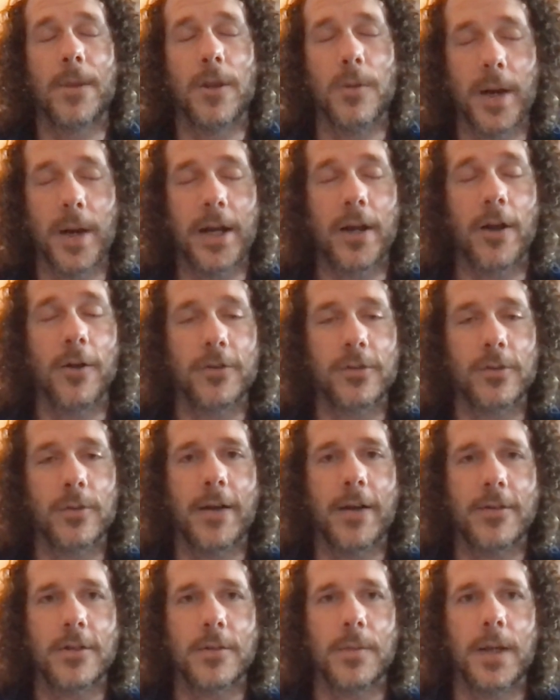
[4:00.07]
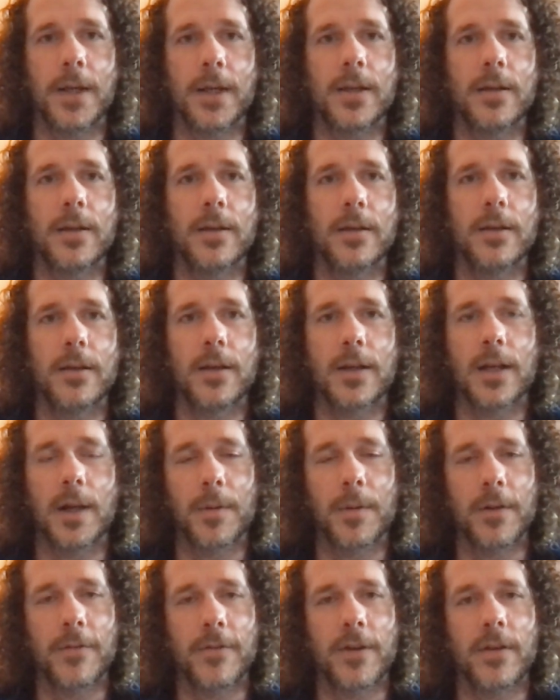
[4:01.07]
might also have to make a
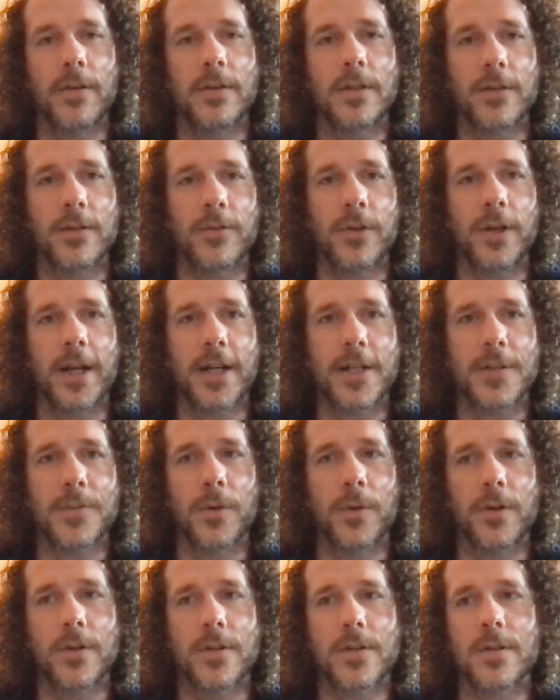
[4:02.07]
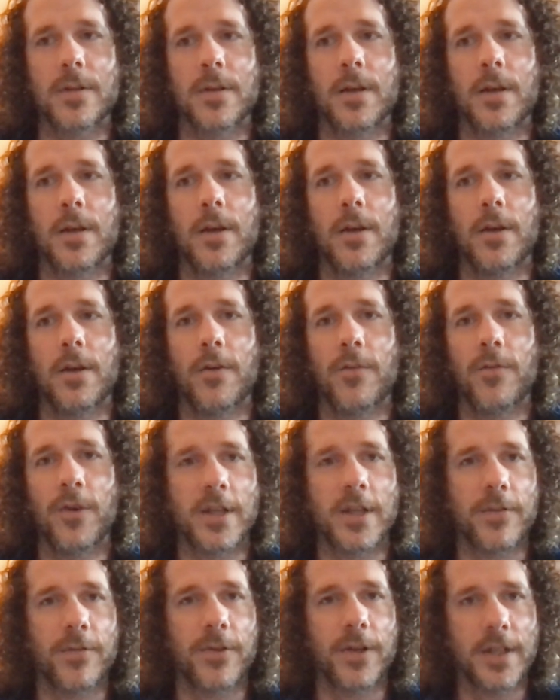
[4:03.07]
couple of different exports for
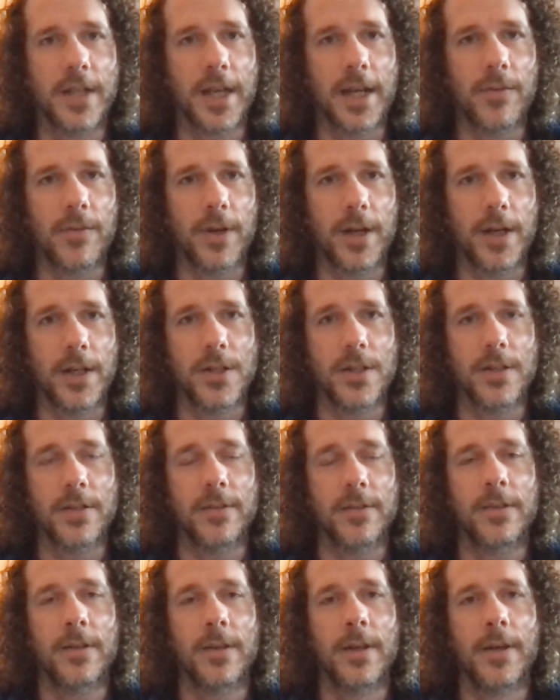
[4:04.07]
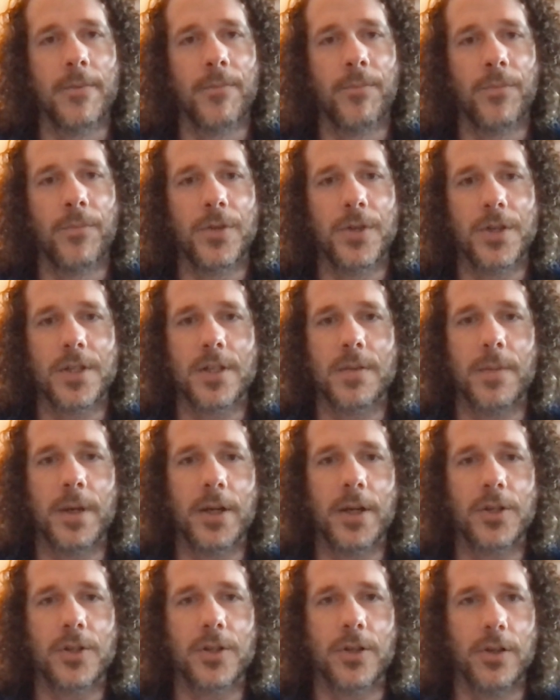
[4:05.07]
different date ranges, just to
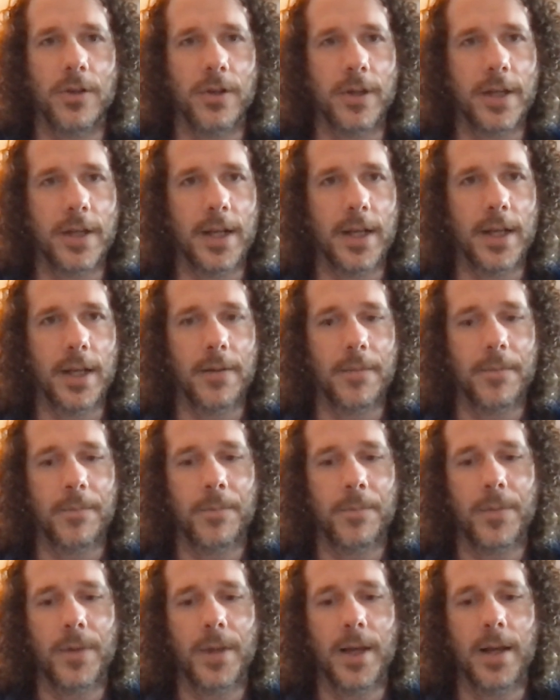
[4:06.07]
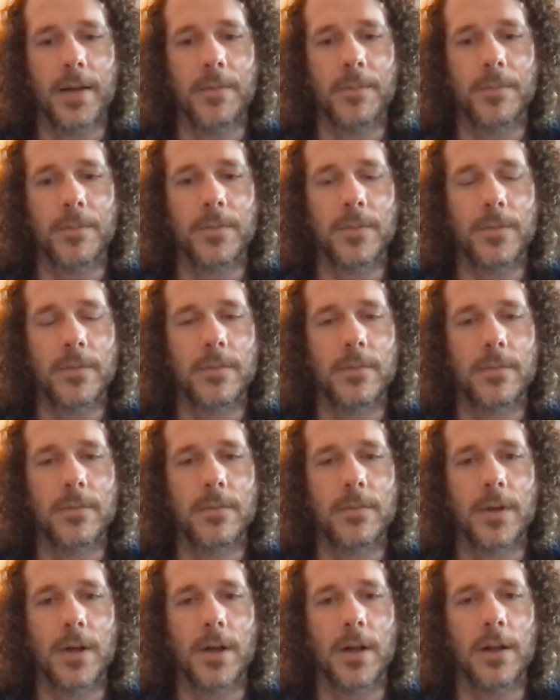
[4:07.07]
make sure you're getting
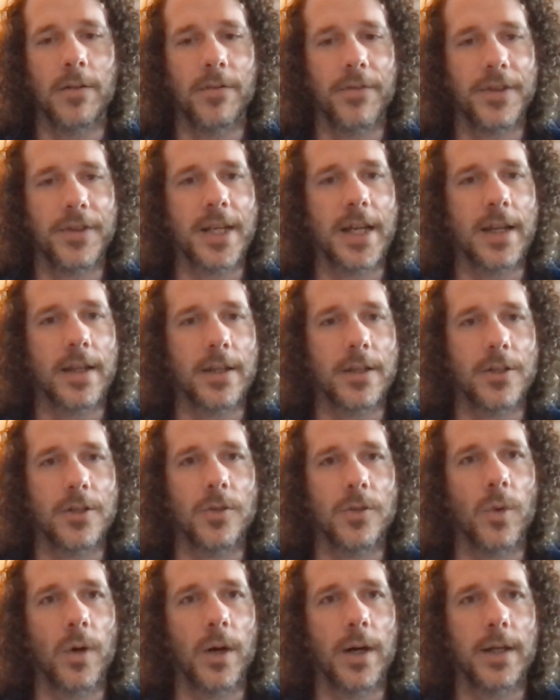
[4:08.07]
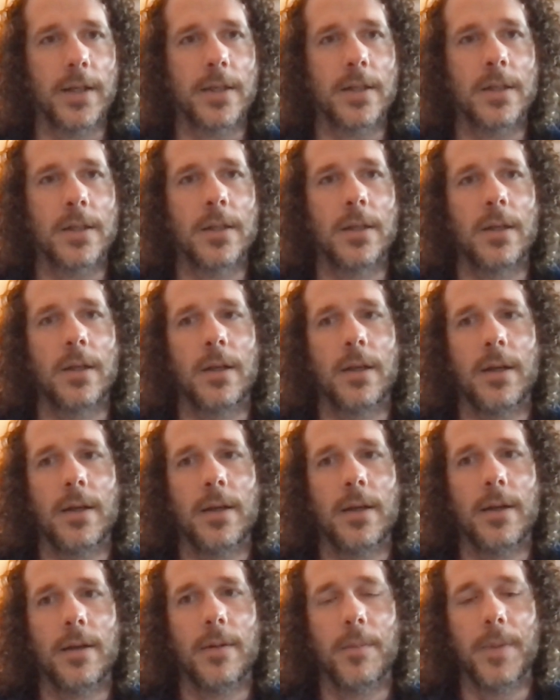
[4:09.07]
all of the data that you want.
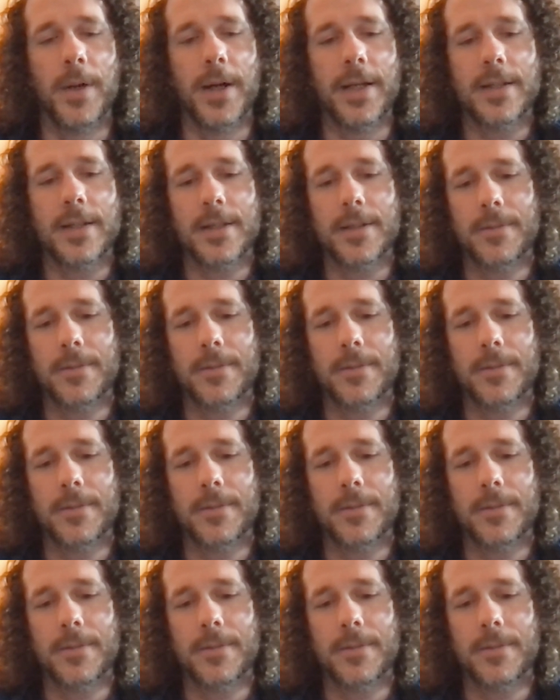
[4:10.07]
But